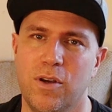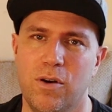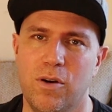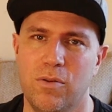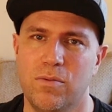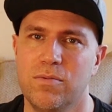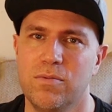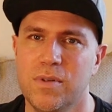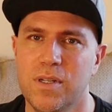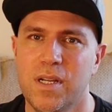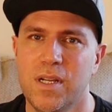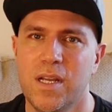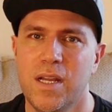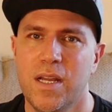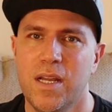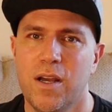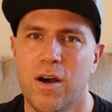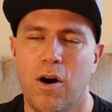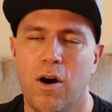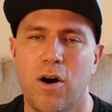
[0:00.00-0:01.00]
don't.
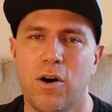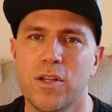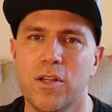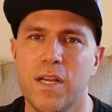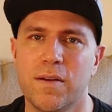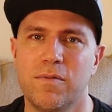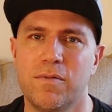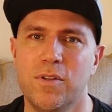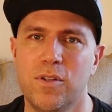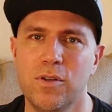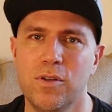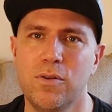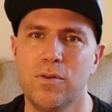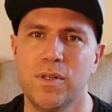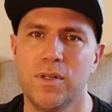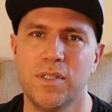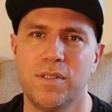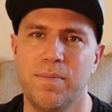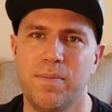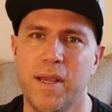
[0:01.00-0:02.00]
All you have to do
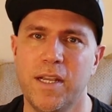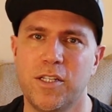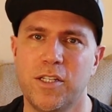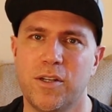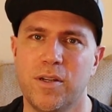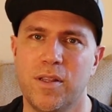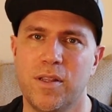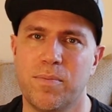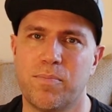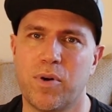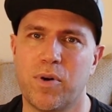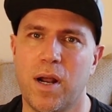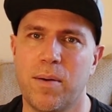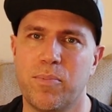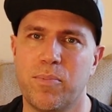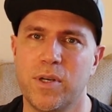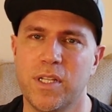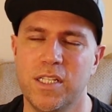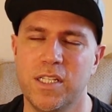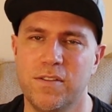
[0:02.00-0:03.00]
is make sure the
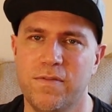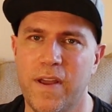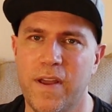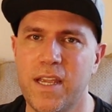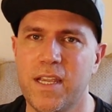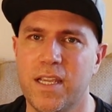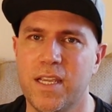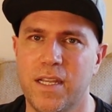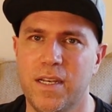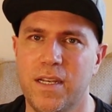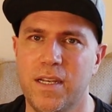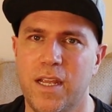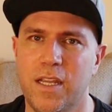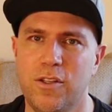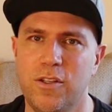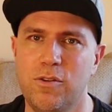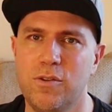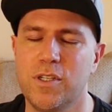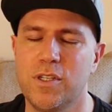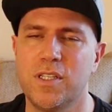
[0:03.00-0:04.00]
property is vacant
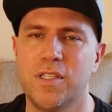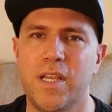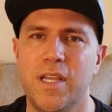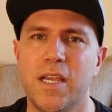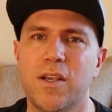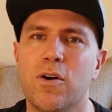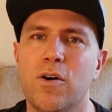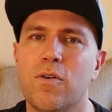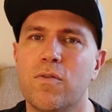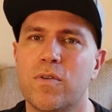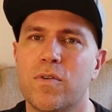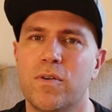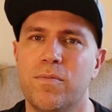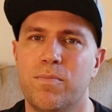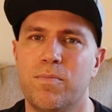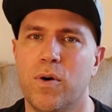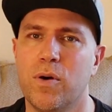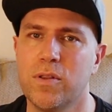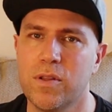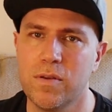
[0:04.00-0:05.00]
and you just take over
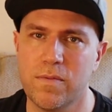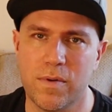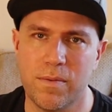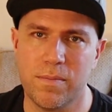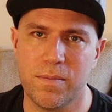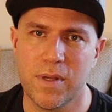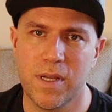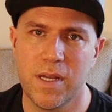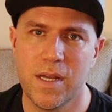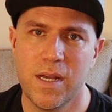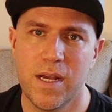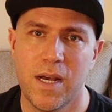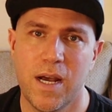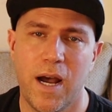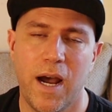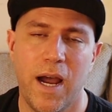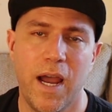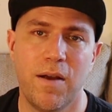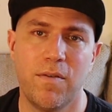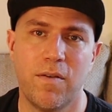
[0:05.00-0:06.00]
both of them.
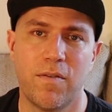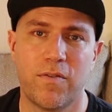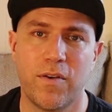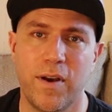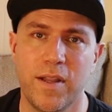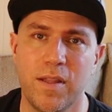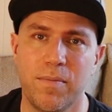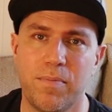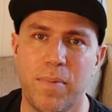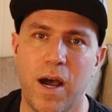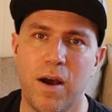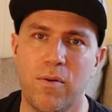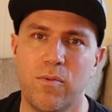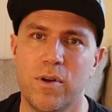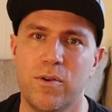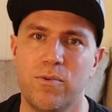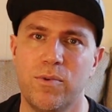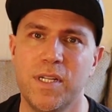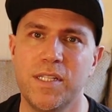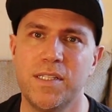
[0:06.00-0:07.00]
I have a friend that bought
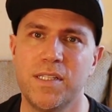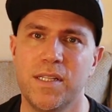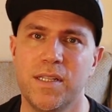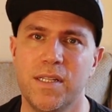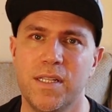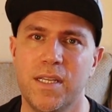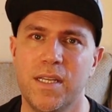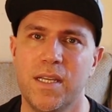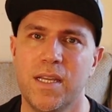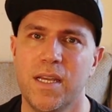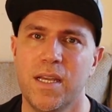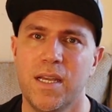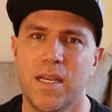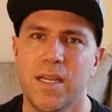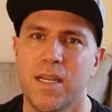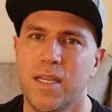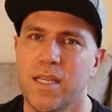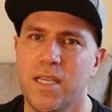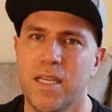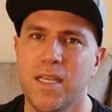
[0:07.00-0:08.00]
one recently.
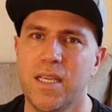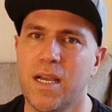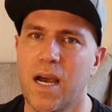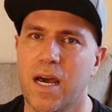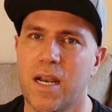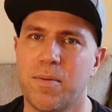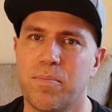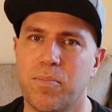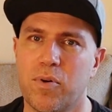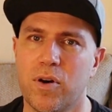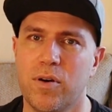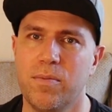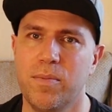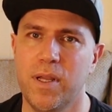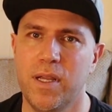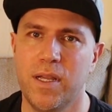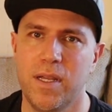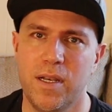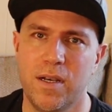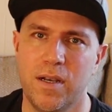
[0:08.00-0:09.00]
He got a
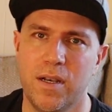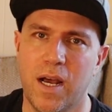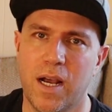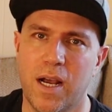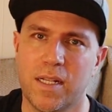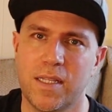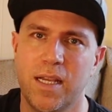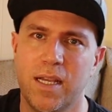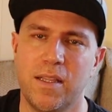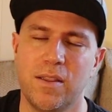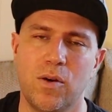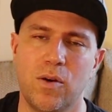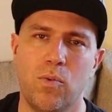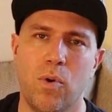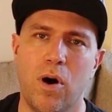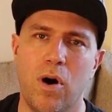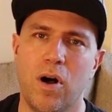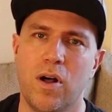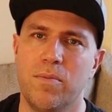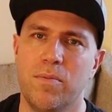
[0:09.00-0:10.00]
permit, knocked down the
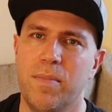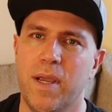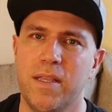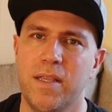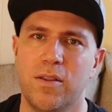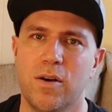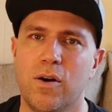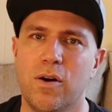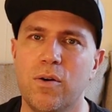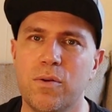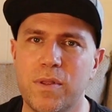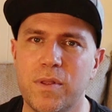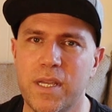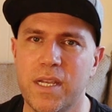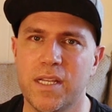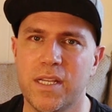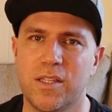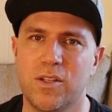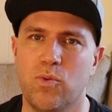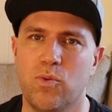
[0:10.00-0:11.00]
wall, and made the whole
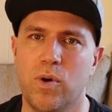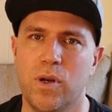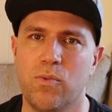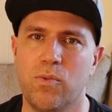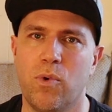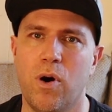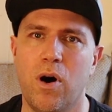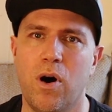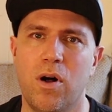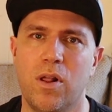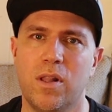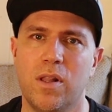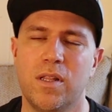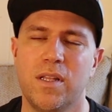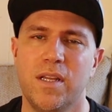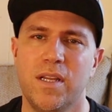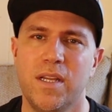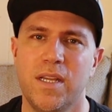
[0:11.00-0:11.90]
thing into one wall,